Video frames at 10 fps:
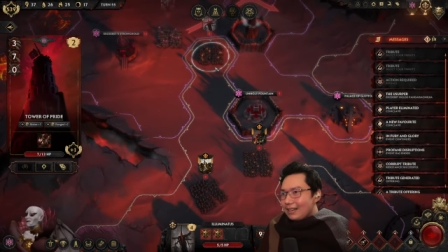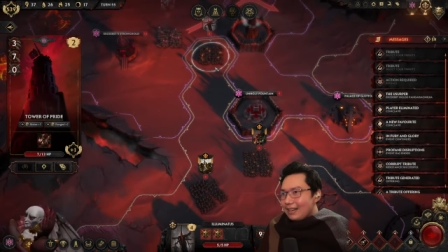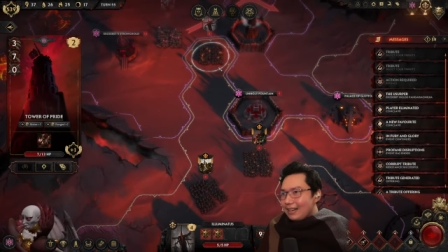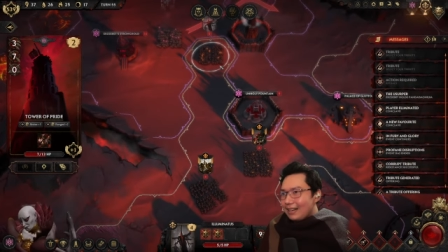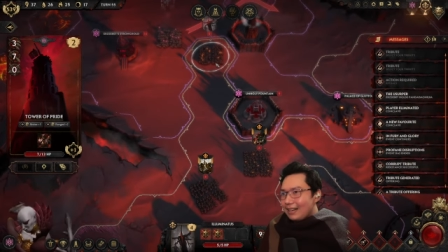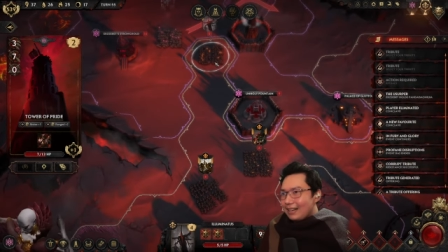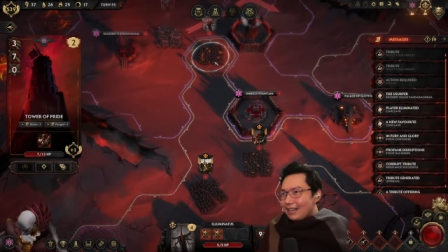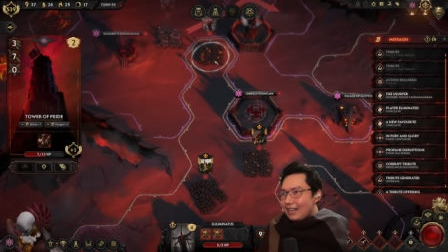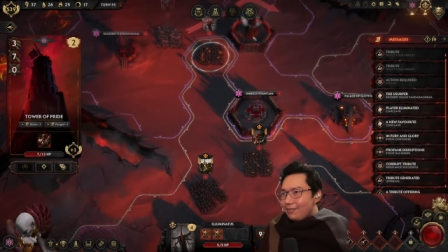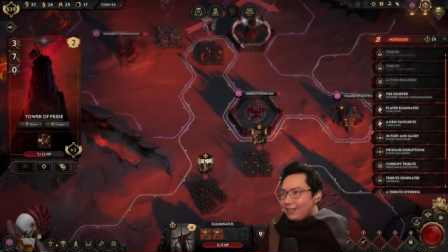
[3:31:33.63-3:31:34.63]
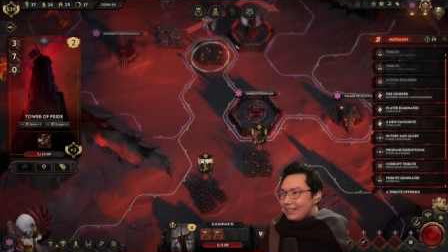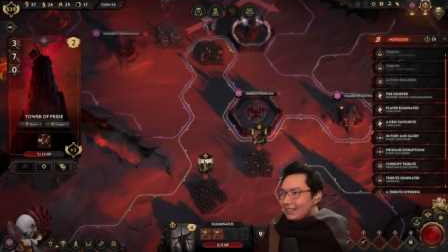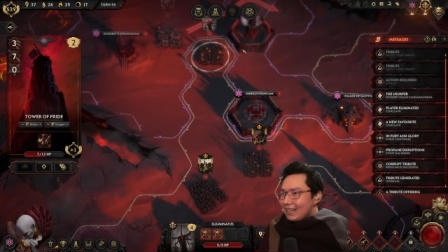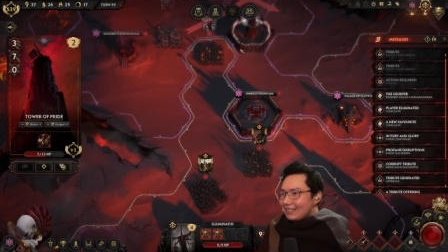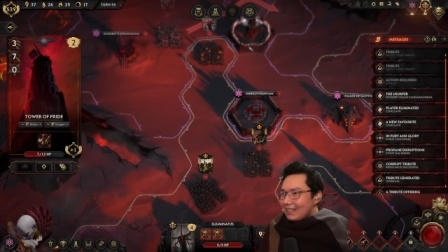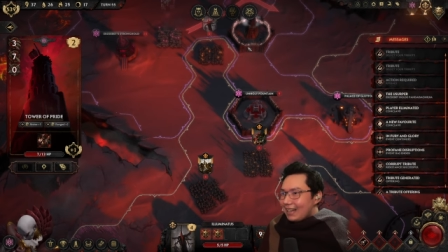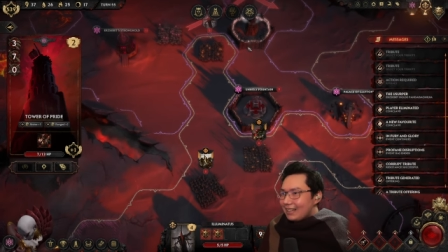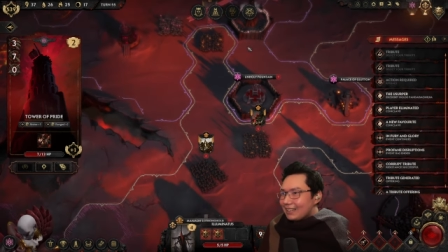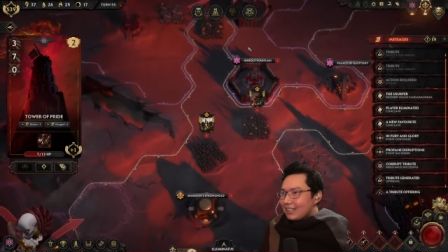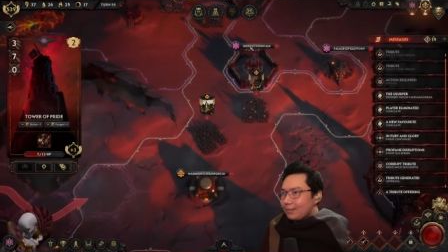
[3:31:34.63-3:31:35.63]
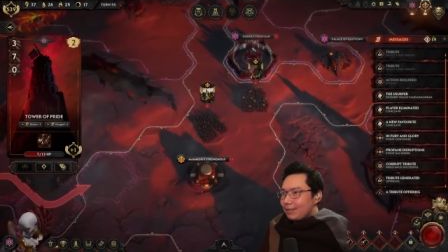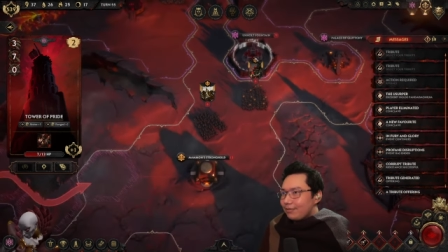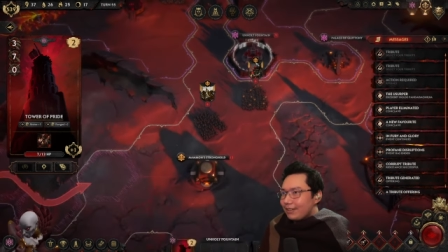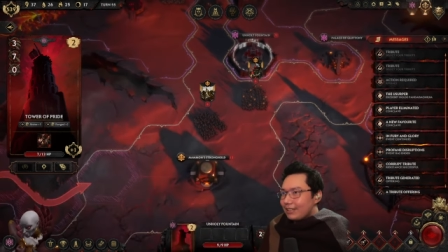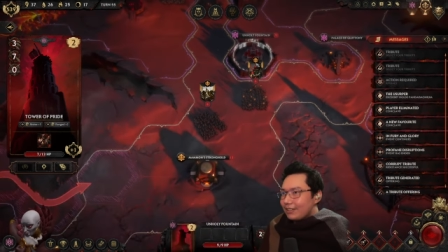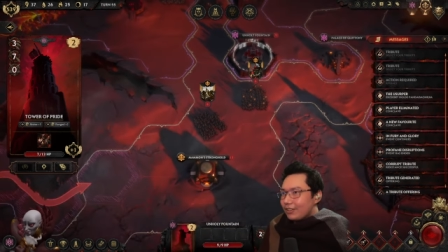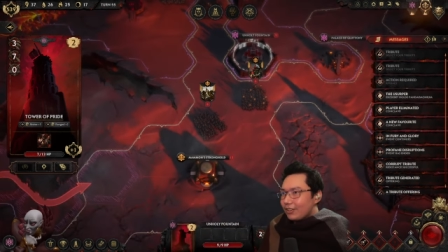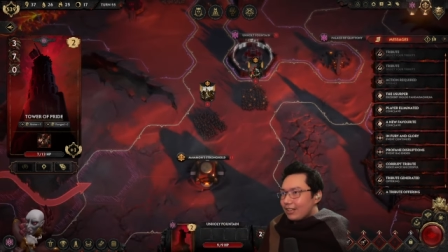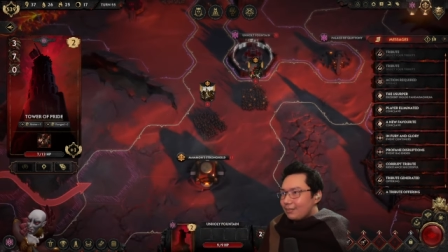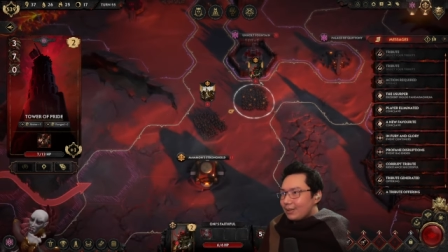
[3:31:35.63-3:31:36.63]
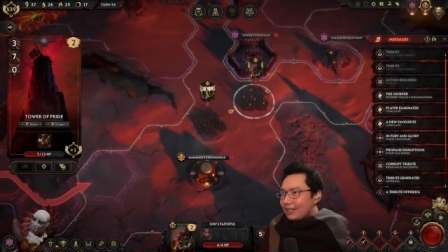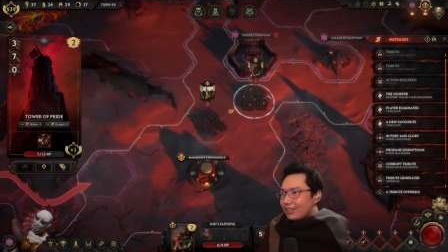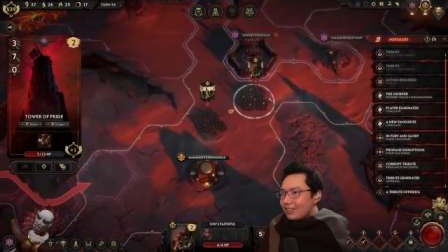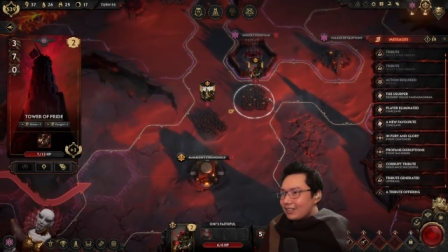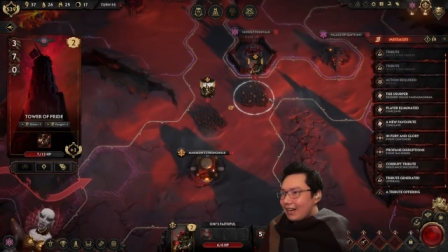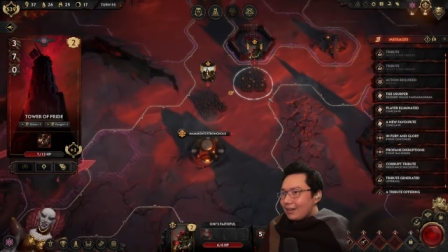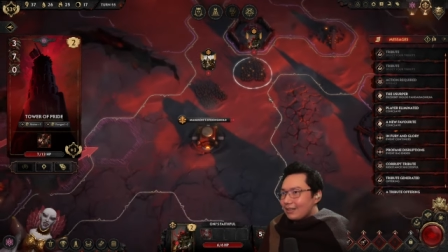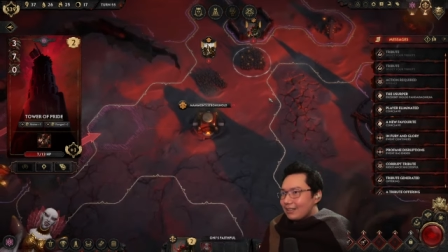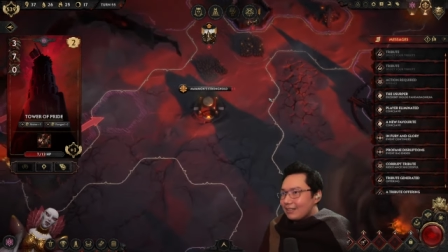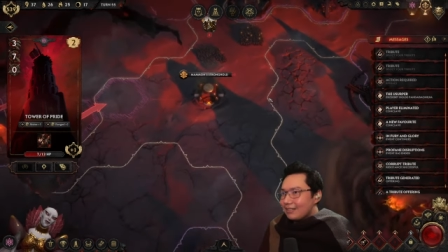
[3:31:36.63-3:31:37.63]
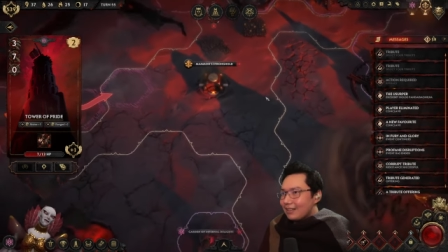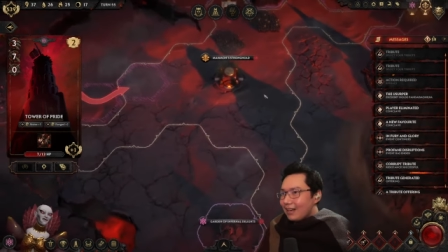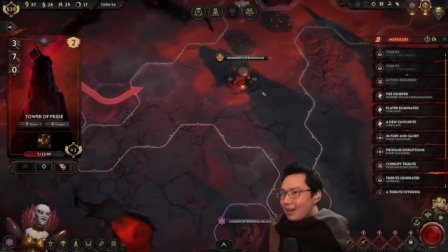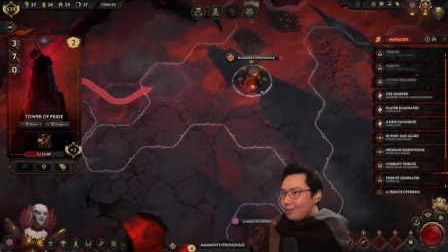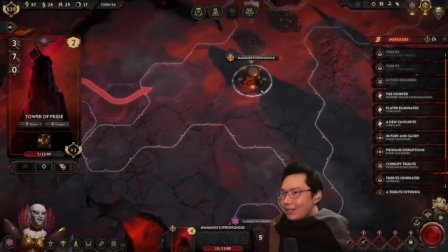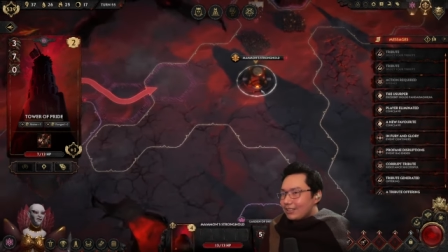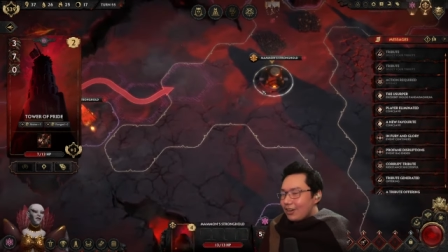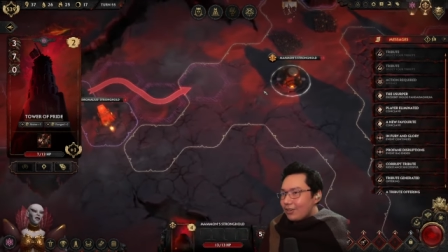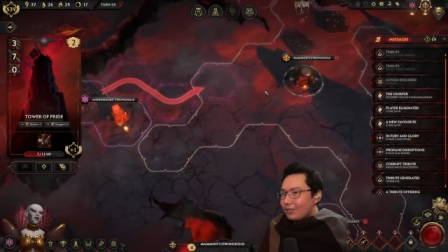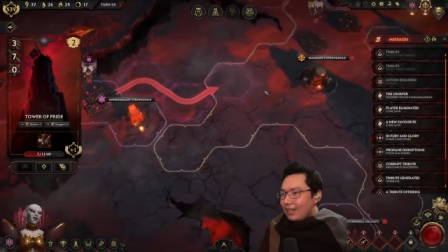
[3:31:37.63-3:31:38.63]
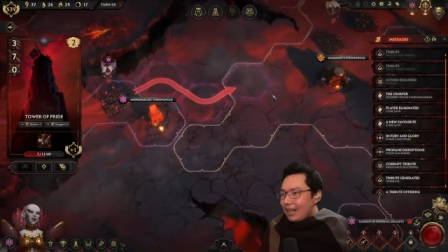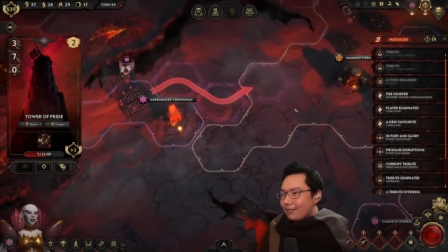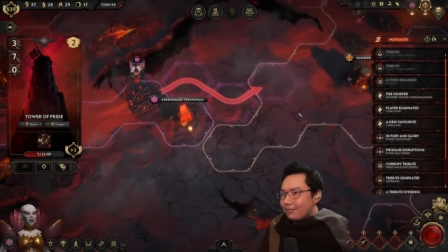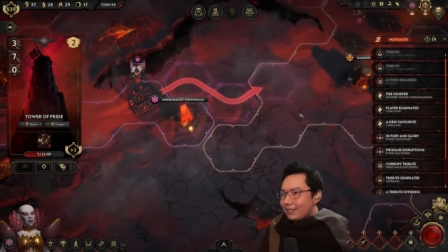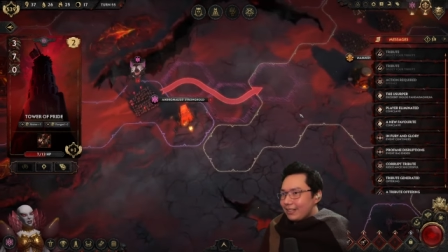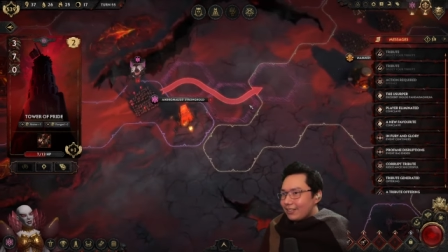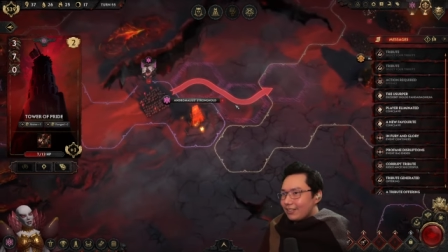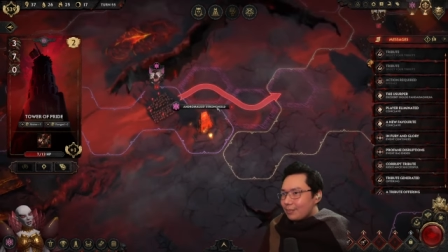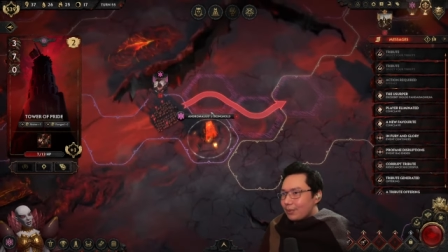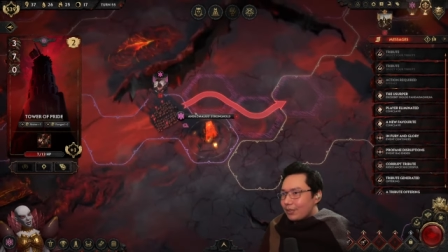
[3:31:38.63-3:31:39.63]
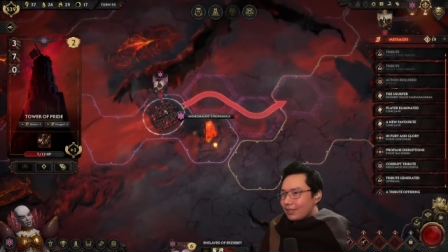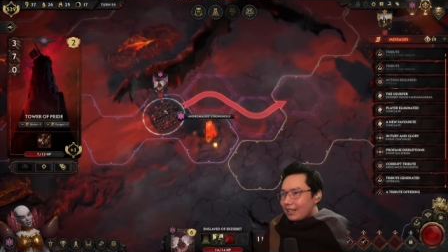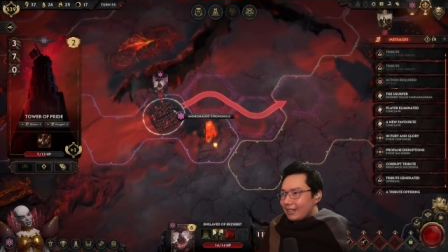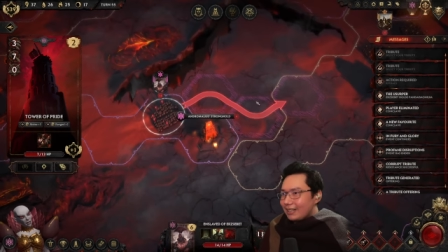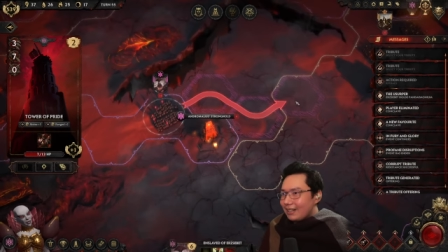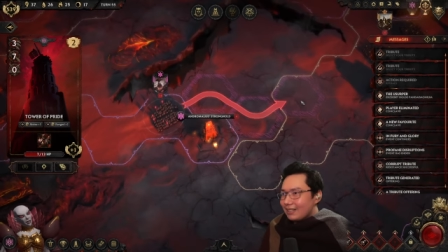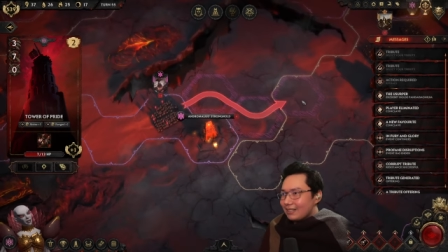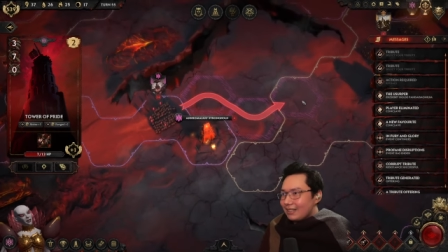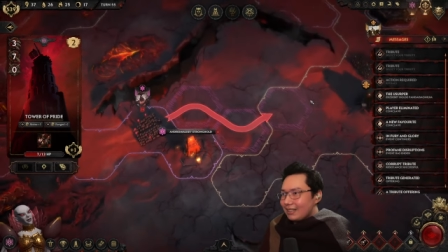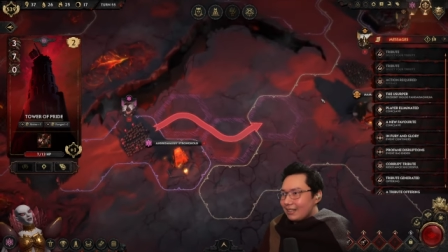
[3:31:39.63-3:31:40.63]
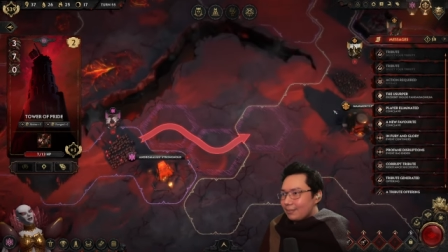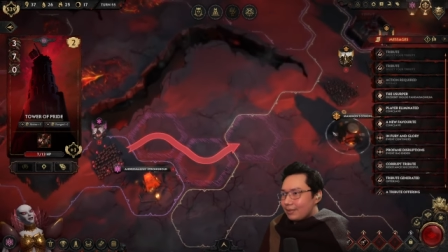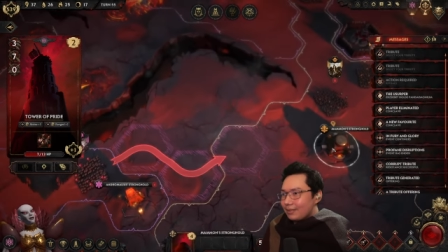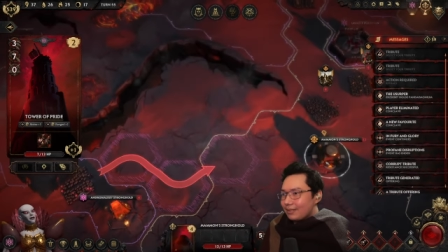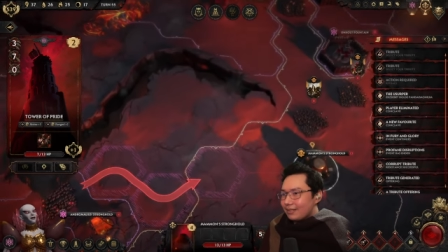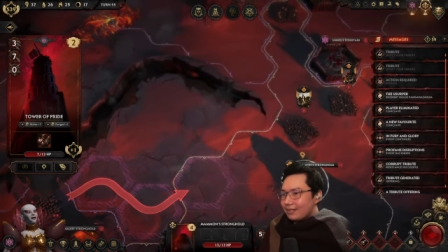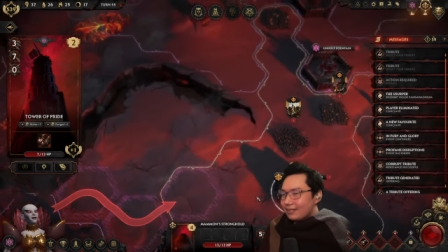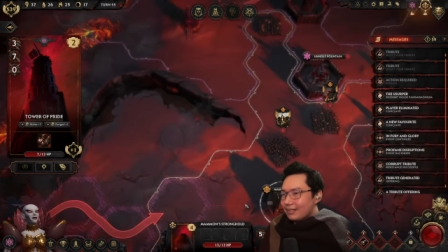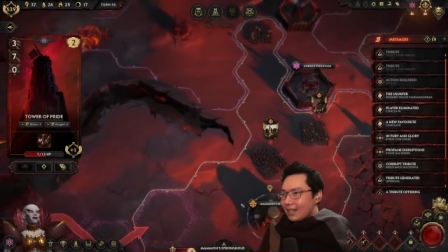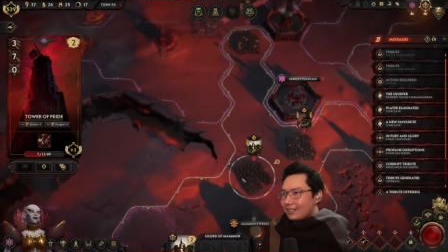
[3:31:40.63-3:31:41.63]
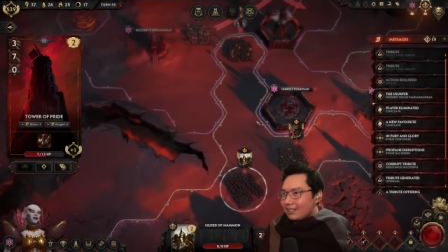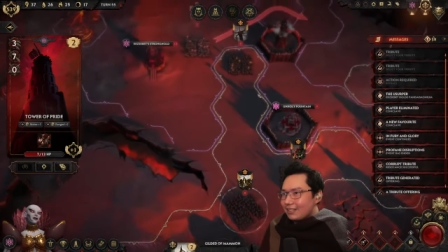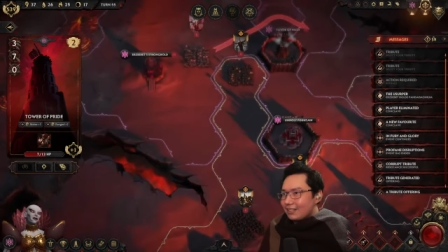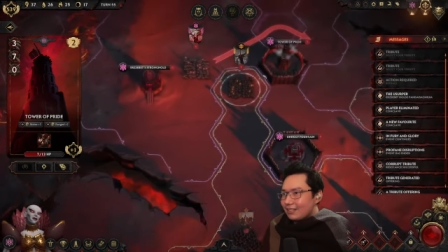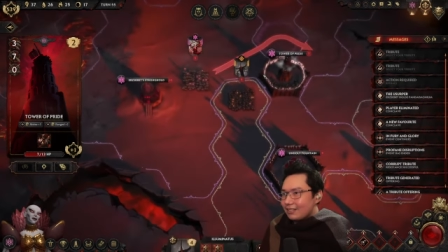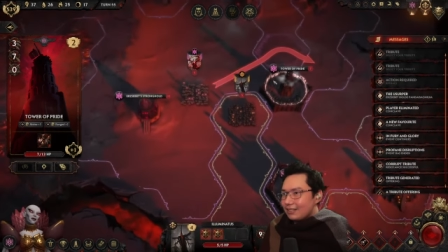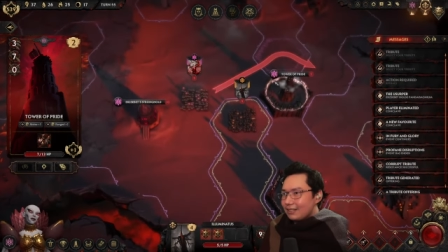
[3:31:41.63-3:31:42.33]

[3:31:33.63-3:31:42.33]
Uh, if he takes that, that's going to be very annoying because I I want to own everything on the board and I can't kill him next turn.